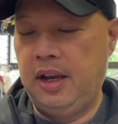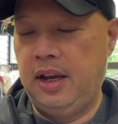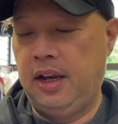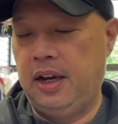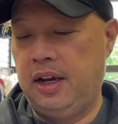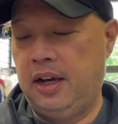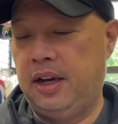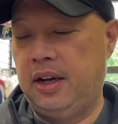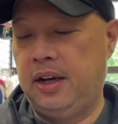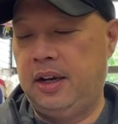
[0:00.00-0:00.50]

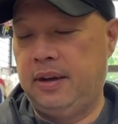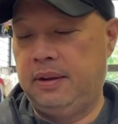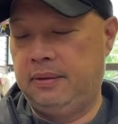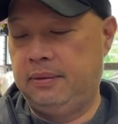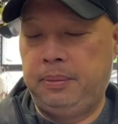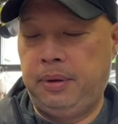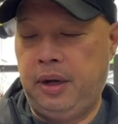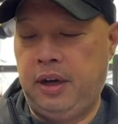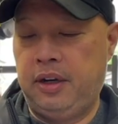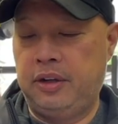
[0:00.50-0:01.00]
Uh,
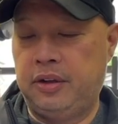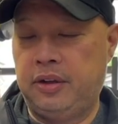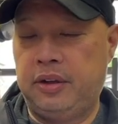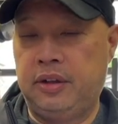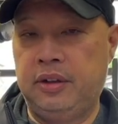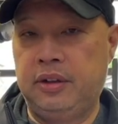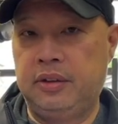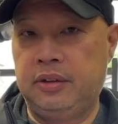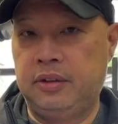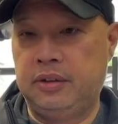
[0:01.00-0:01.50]

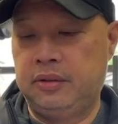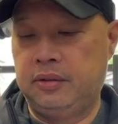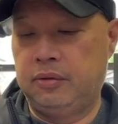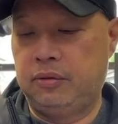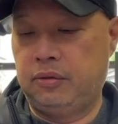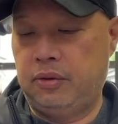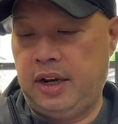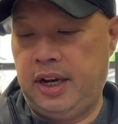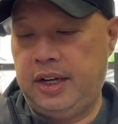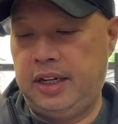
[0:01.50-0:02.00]
Potter
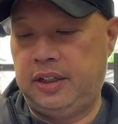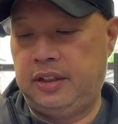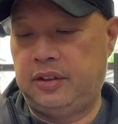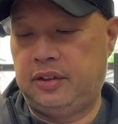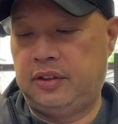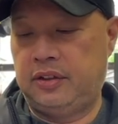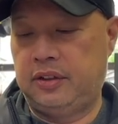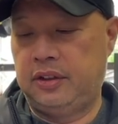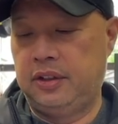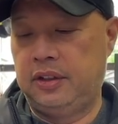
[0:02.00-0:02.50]

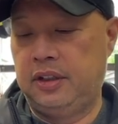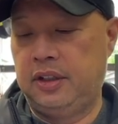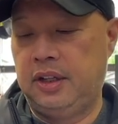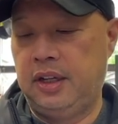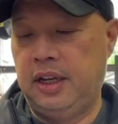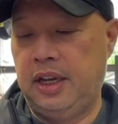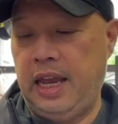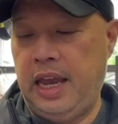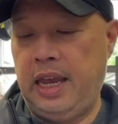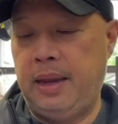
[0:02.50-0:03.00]
writes,
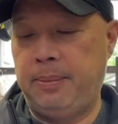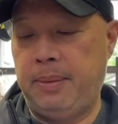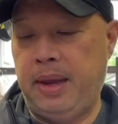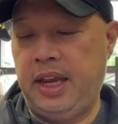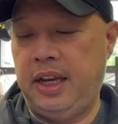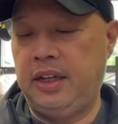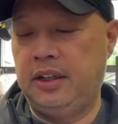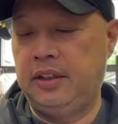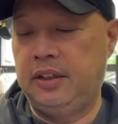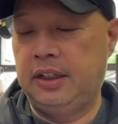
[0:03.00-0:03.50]
Hey,
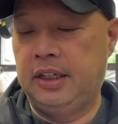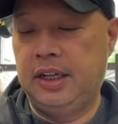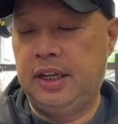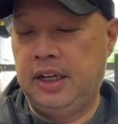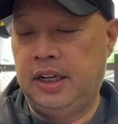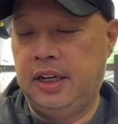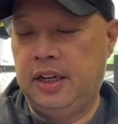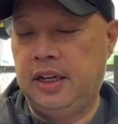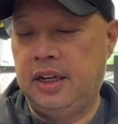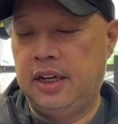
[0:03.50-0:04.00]
mate,
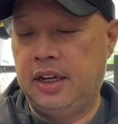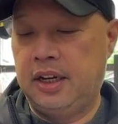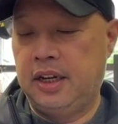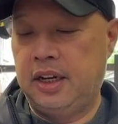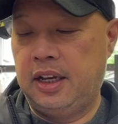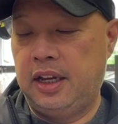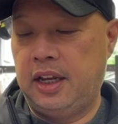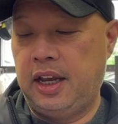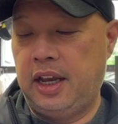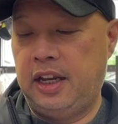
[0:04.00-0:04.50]

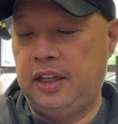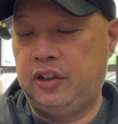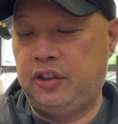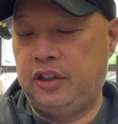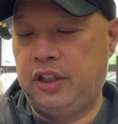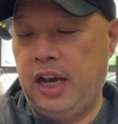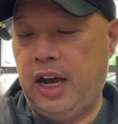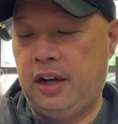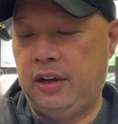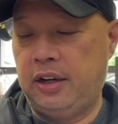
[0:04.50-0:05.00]
a
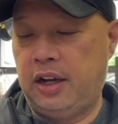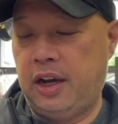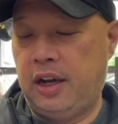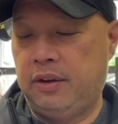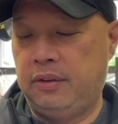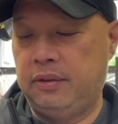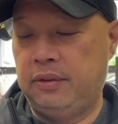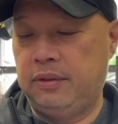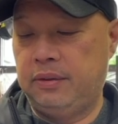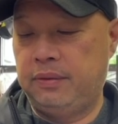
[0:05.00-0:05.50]
shout
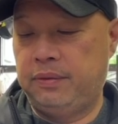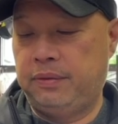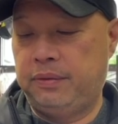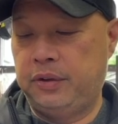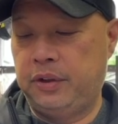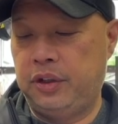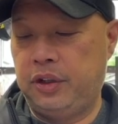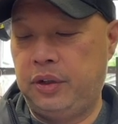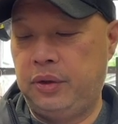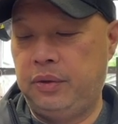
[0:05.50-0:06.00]
out
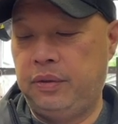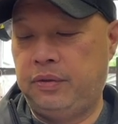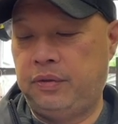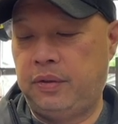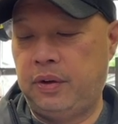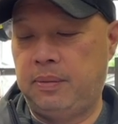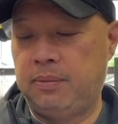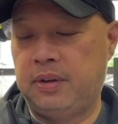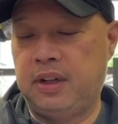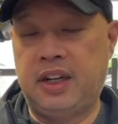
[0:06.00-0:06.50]
for you
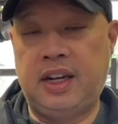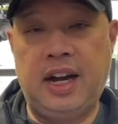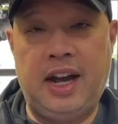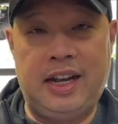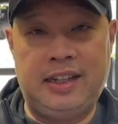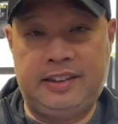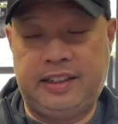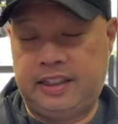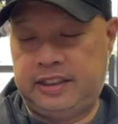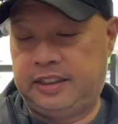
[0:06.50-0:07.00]
from
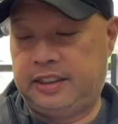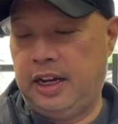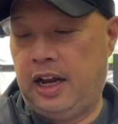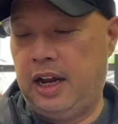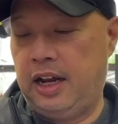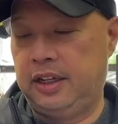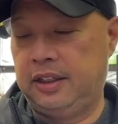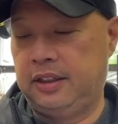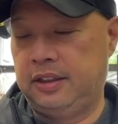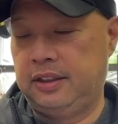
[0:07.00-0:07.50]

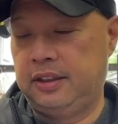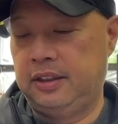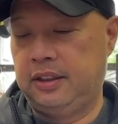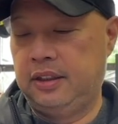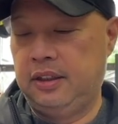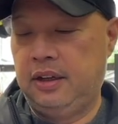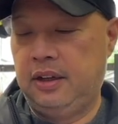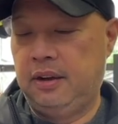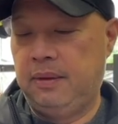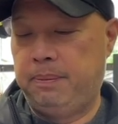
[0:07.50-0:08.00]
Kazakhstan
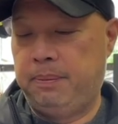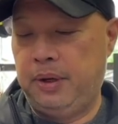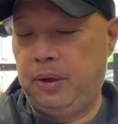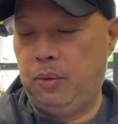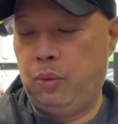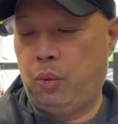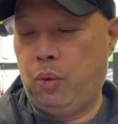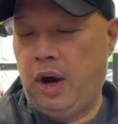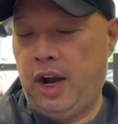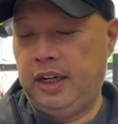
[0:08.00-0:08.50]

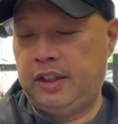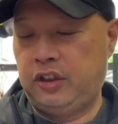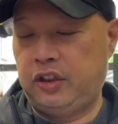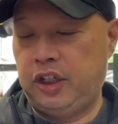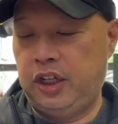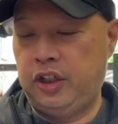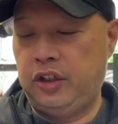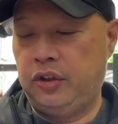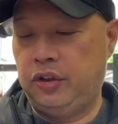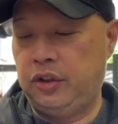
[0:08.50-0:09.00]
been
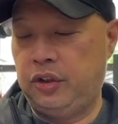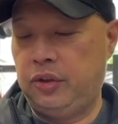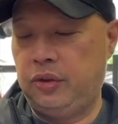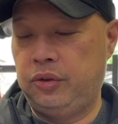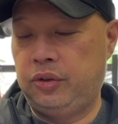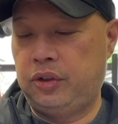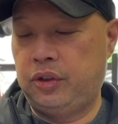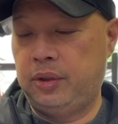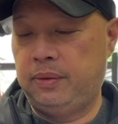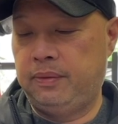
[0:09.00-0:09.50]
watching your
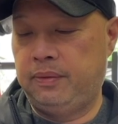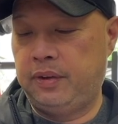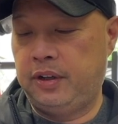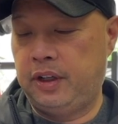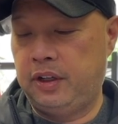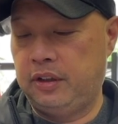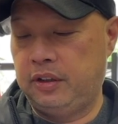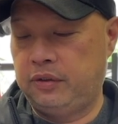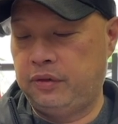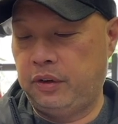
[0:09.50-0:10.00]
YouTube
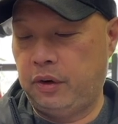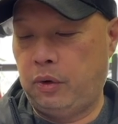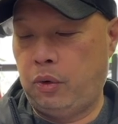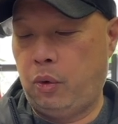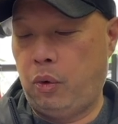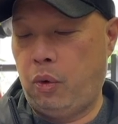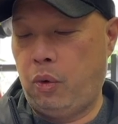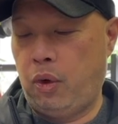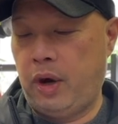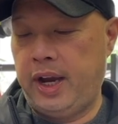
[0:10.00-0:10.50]
videos for
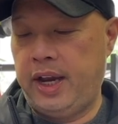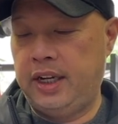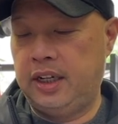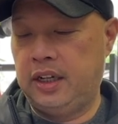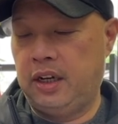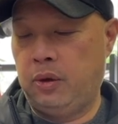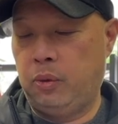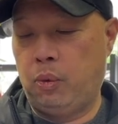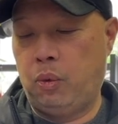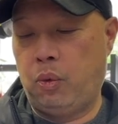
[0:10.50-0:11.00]
quite
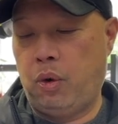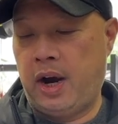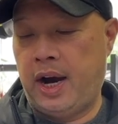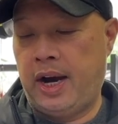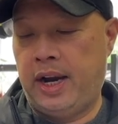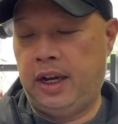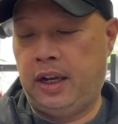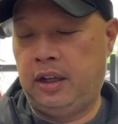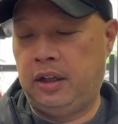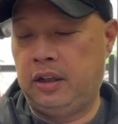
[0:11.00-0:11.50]
a
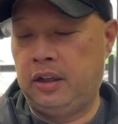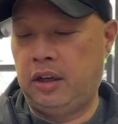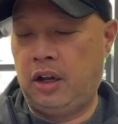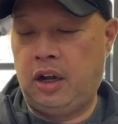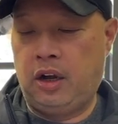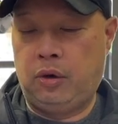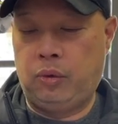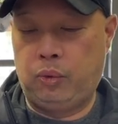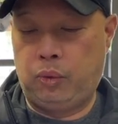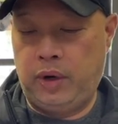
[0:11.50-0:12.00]
while
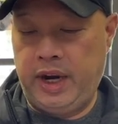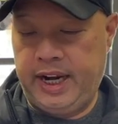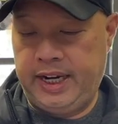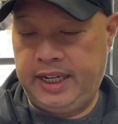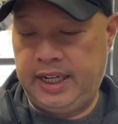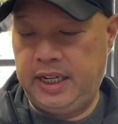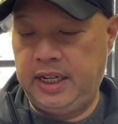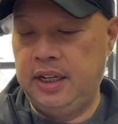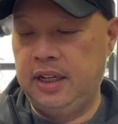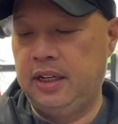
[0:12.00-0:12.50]

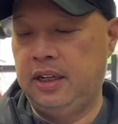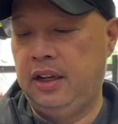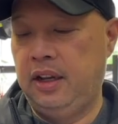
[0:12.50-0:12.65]
already.